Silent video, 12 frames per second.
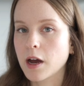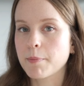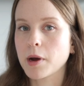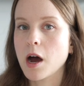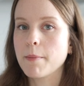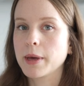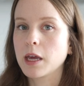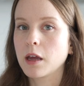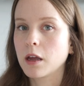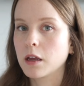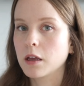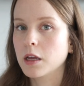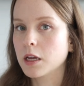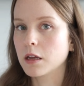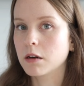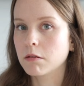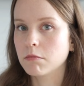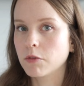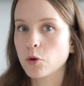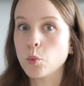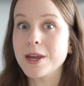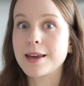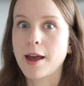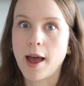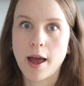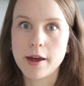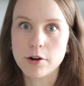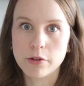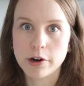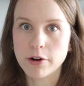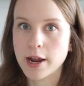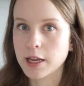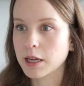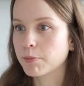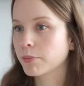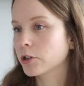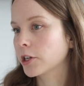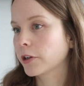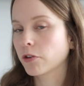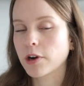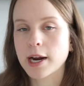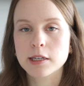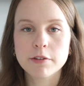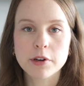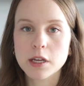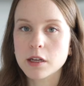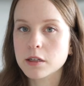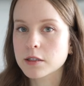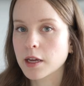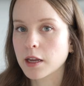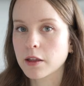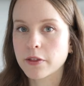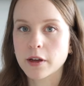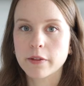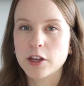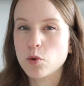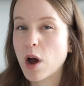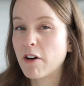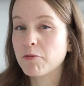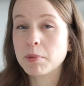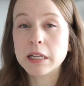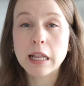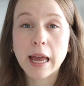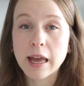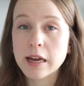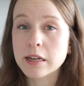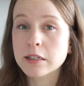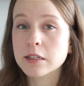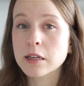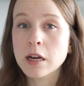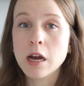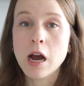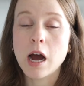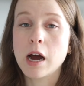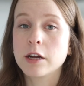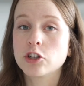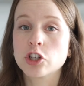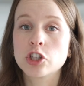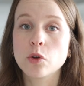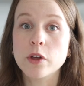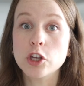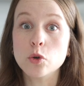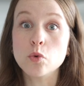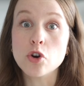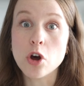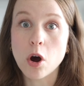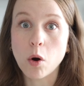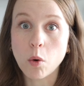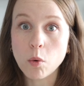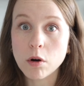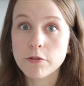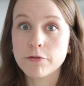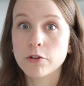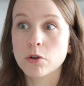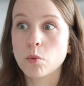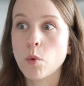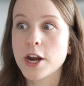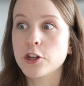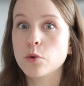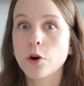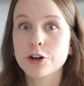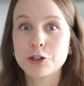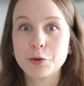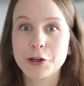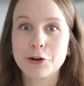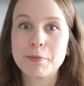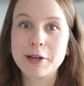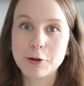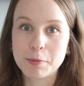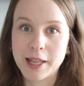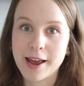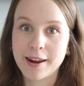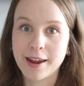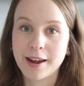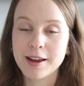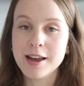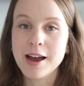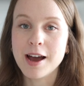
upcoming in the week ahead. Are there any particular activities, anything that you have planned, just so that you know for when you are doing your meal planning,